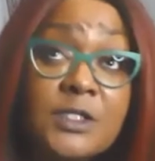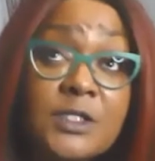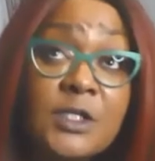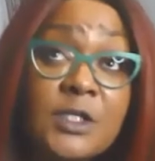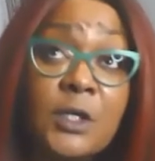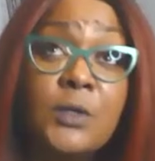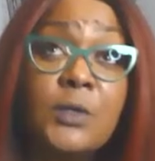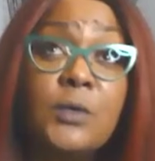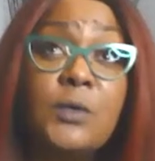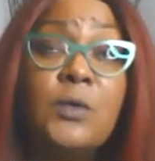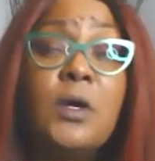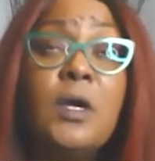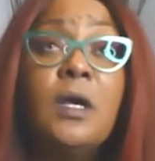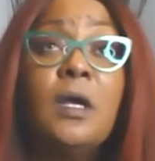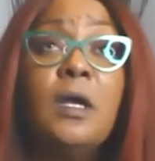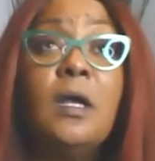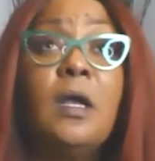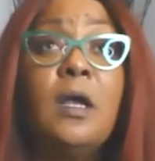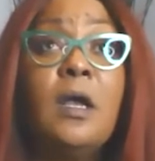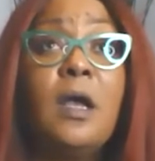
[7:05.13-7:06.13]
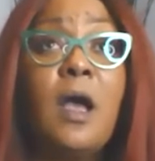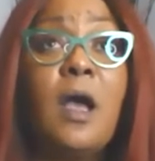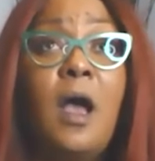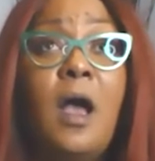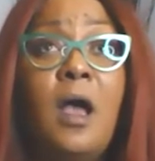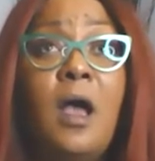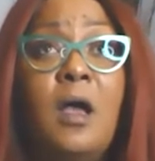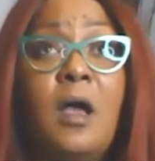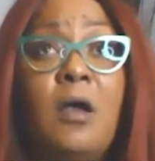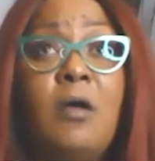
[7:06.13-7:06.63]
So
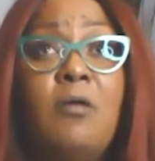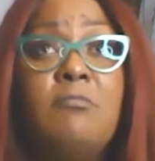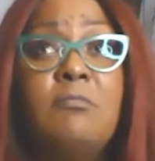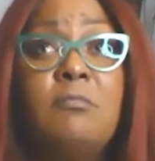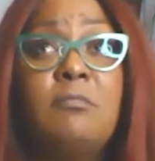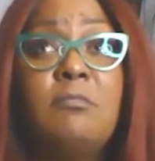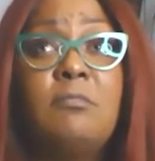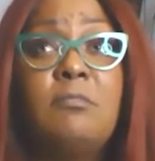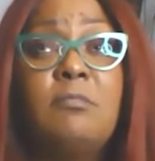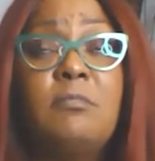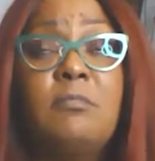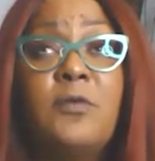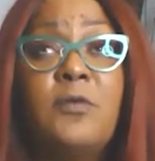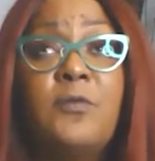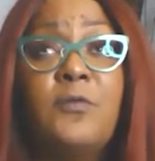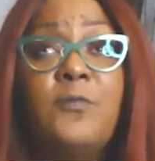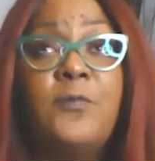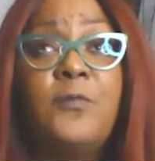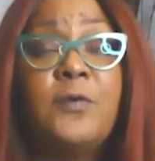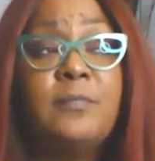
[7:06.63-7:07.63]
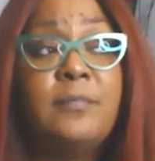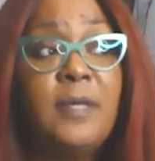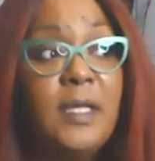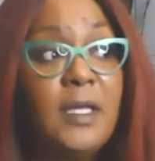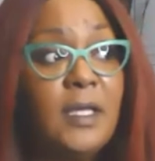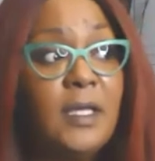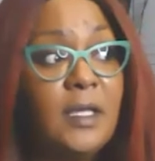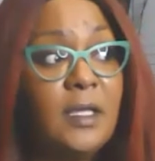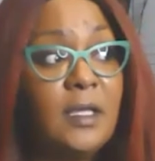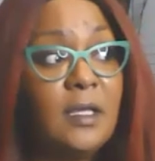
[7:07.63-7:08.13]
um, for
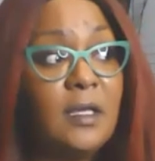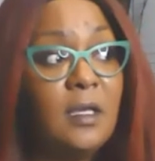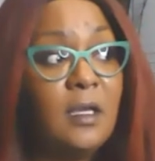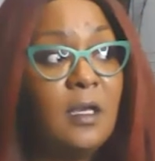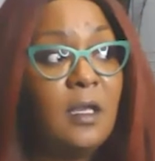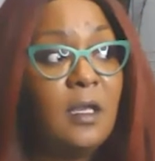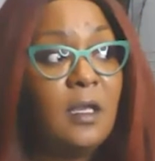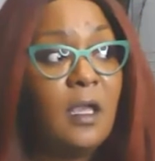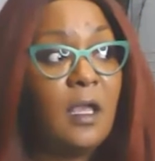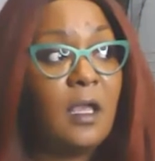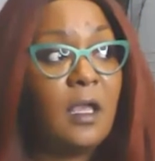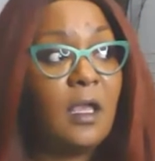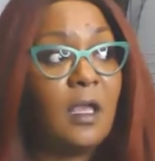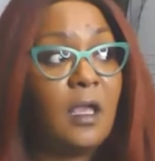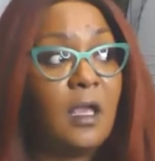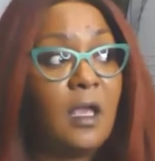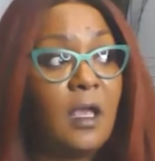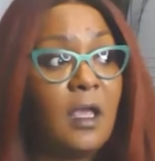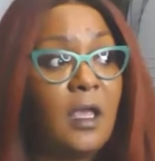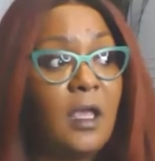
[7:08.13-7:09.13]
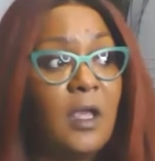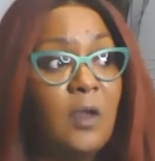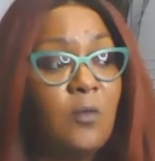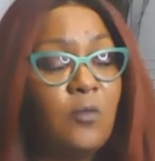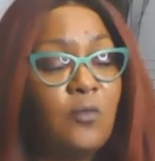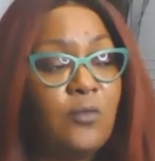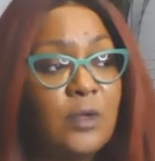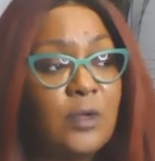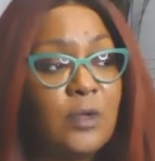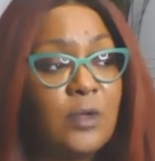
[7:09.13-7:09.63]
me,
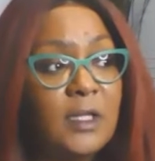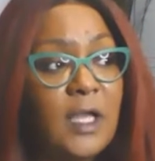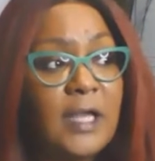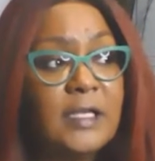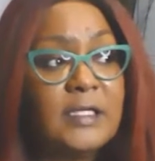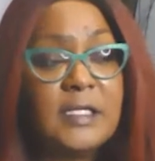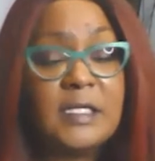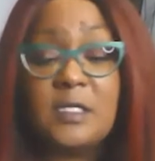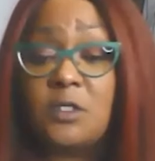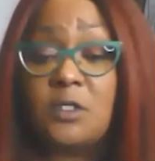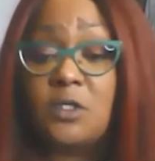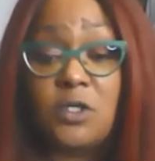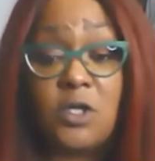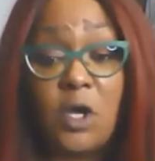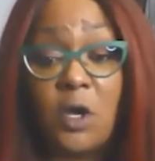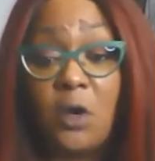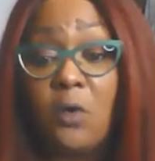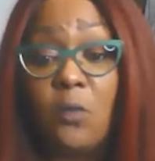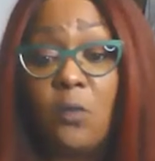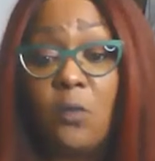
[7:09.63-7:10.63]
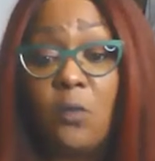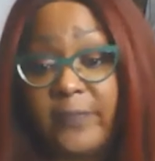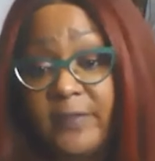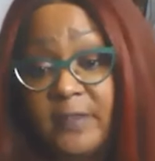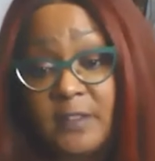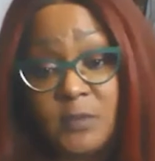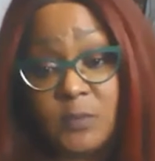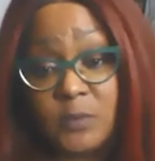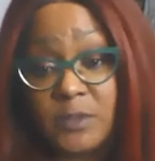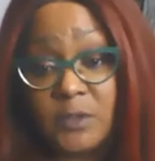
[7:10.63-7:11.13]
it really, I didn't know what
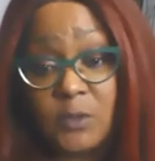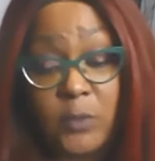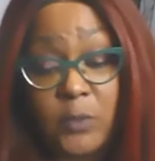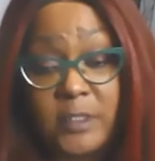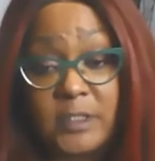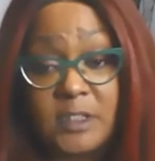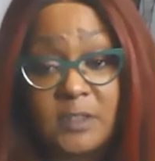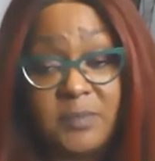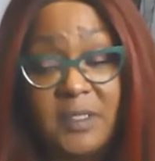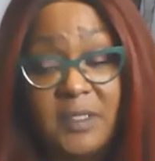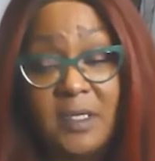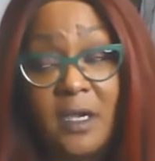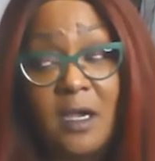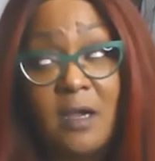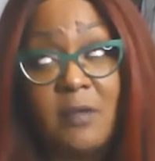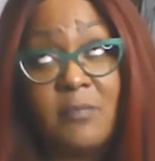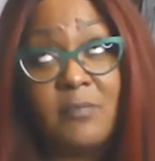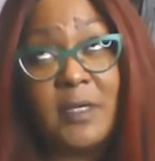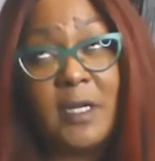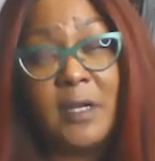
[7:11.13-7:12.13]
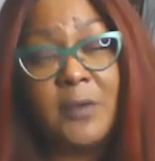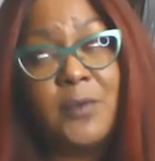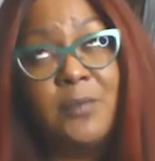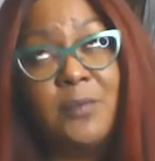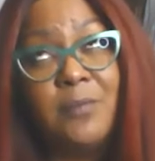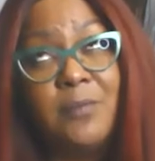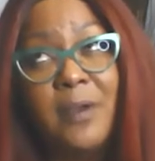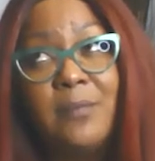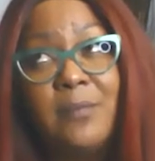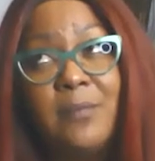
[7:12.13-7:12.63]
this was going to become, but I
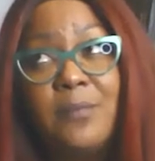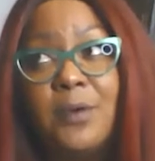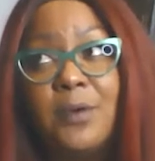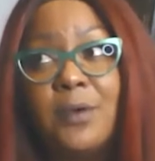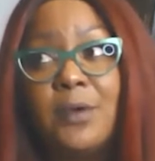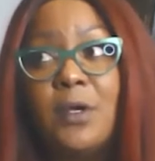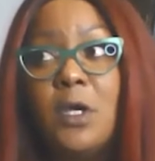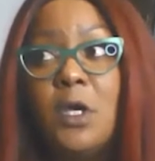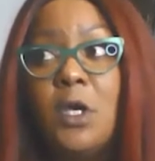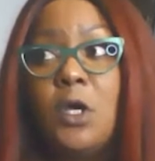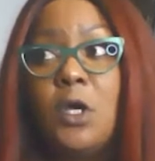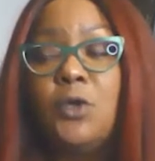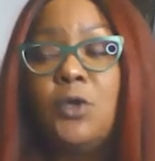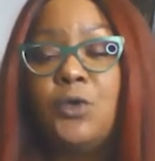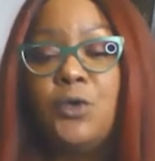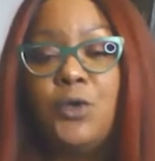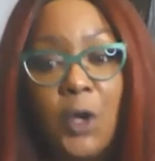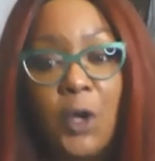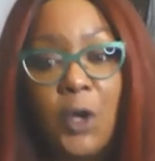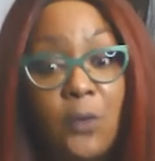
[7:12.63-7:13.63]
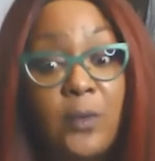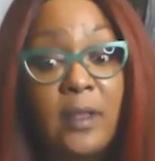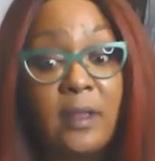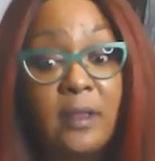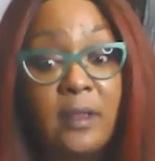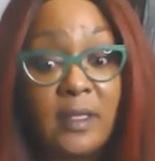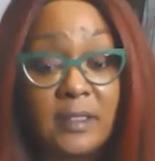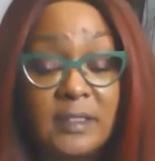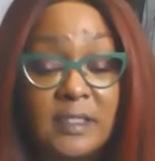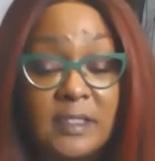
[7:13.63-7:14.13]
remember
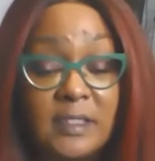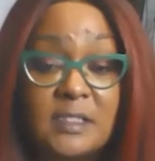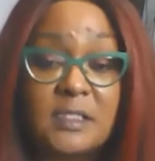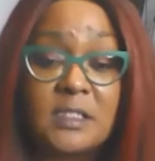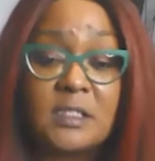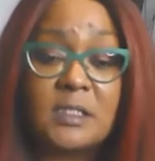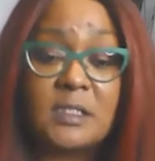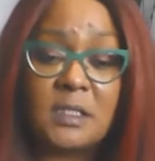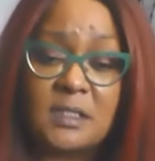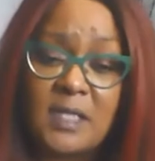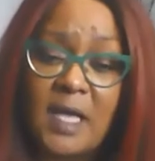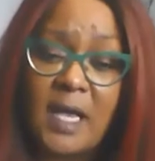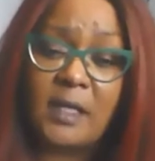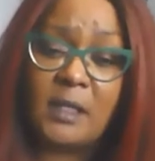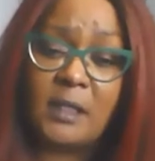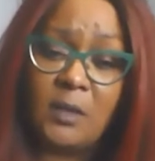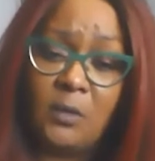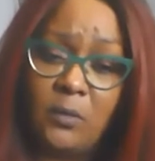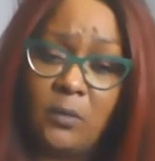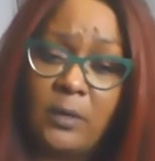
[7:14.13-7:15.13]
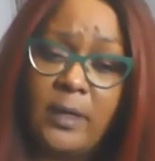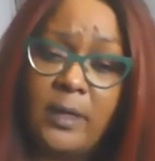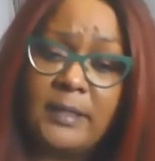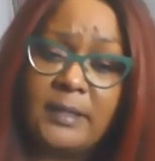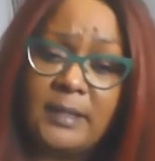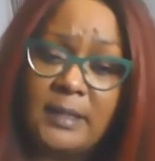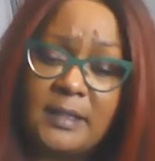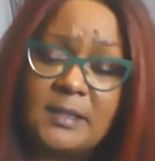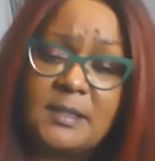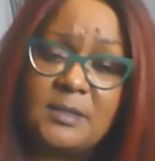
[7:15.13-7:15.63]
knowing like this is exactly where I
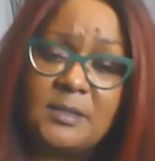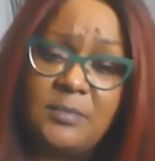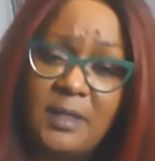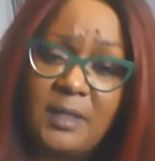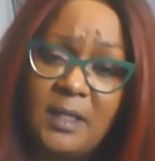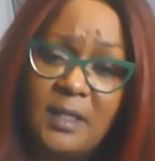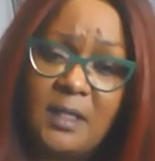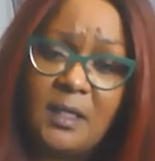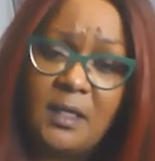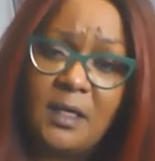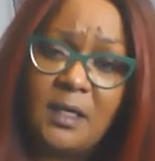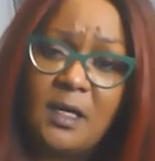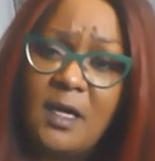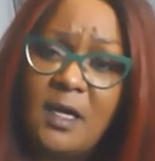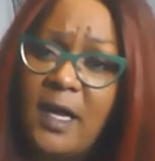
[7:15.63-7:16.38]
needed to be.